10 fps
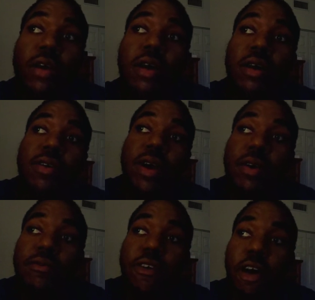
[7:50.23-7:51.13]
Good
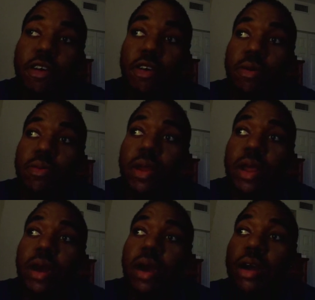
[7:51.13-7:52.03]
volume,
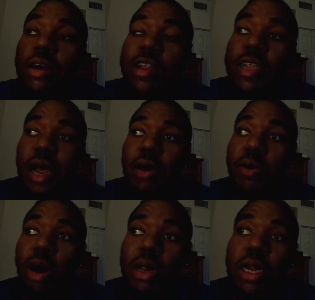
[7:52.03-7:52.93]
good
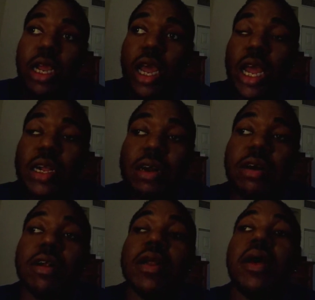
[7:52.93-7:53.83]
sound quality, and
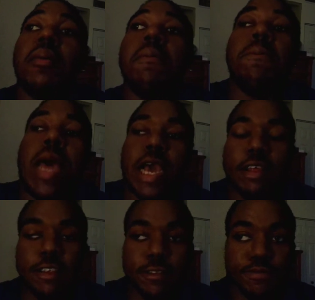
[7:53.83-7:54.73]
good
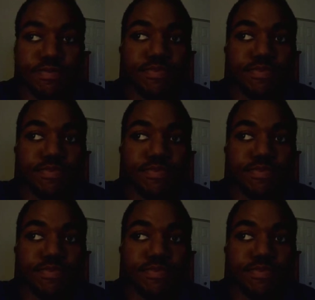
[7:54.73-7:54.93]
bass.